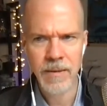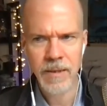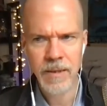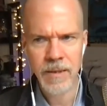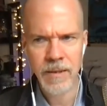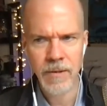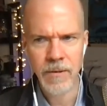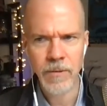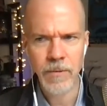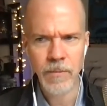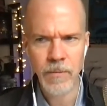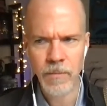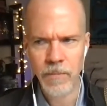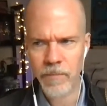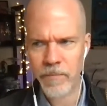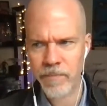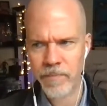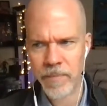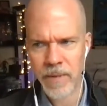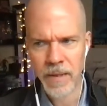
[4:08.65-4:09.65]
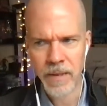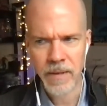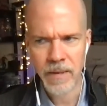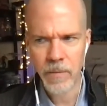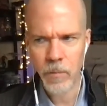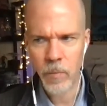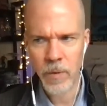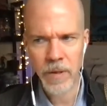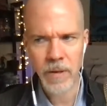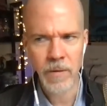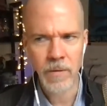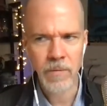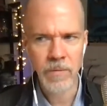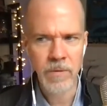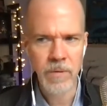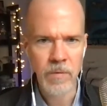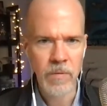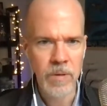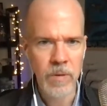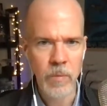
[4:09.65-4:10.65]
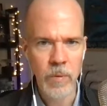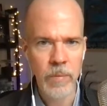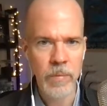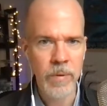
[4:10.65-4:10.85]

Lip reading: we all knew that we